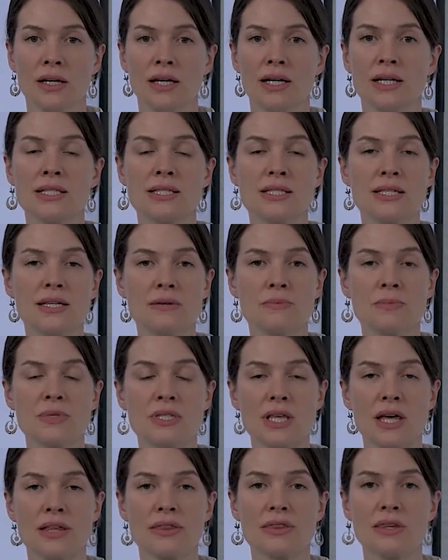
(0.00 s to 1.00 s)
It
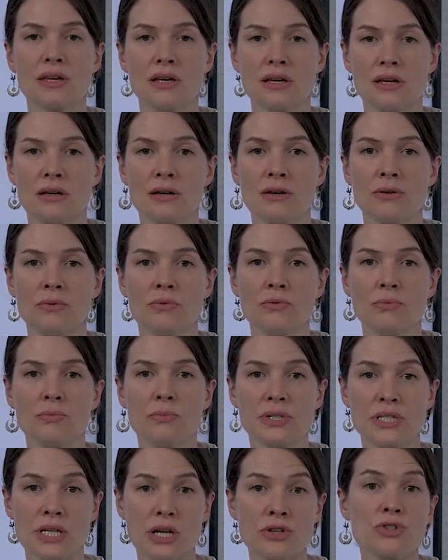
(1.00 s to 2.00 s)
seems that the
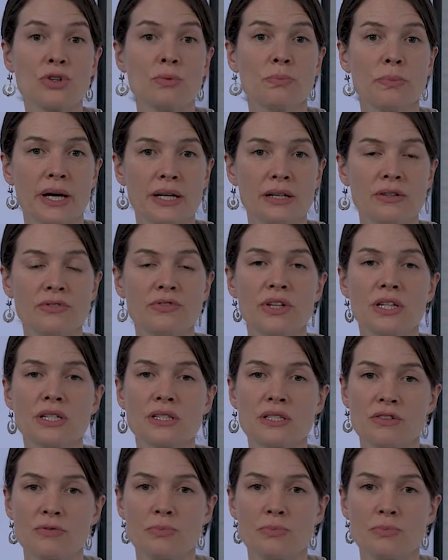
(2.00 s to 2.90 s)
potential benefits